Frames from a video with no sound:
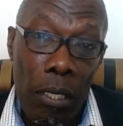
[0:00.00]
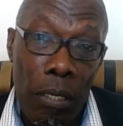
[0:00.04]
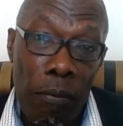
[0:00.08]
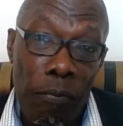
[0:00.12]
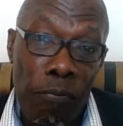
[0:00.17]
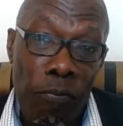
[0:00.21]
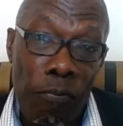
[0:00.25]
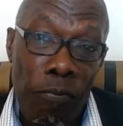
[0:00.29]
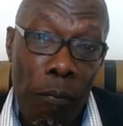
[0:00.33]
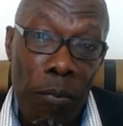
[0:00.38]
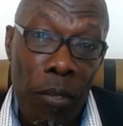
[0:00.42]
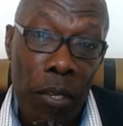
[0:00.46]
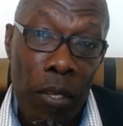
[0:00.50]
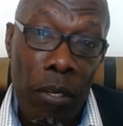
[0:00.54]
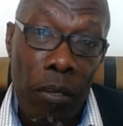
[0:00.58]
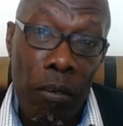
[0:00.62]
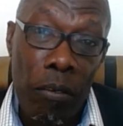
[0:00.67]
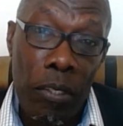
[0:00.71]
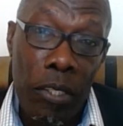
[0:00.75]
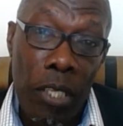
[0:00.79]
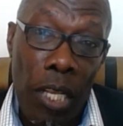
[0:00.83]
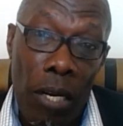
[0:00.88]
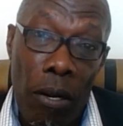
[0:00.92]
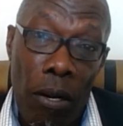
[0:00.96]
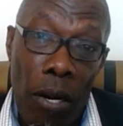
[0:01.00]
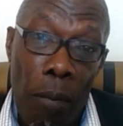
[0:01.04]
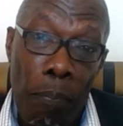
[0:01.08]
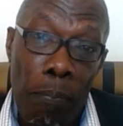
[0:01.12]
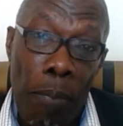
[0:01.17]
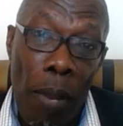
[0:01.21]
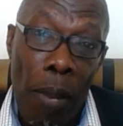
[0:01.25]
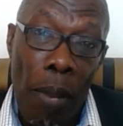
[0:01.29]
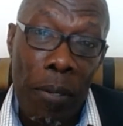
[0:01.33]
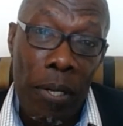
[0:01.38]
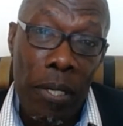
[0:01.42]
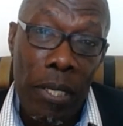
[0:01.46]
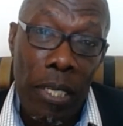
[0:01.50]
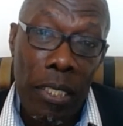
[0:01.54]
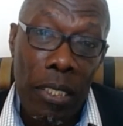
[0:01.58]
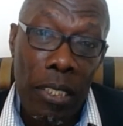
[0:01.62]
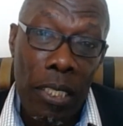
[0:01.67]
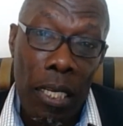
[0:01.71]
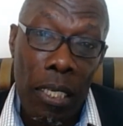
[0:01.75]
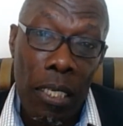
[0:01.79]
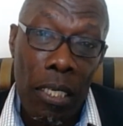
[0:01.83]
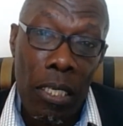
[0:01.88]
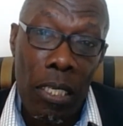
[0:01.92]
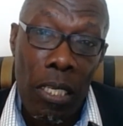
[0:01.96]
from the general
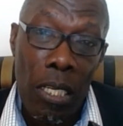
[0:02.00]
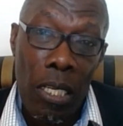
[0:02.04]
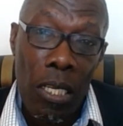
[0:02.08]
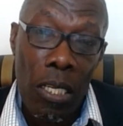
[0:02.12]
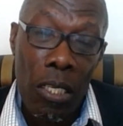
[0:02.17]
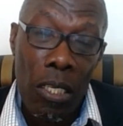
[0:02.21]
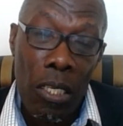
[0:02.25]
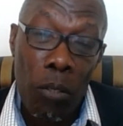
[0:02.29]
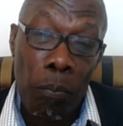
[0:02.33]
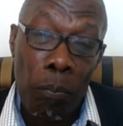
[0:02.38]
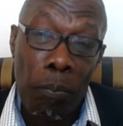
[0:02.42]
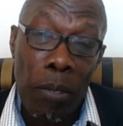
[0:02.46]
population to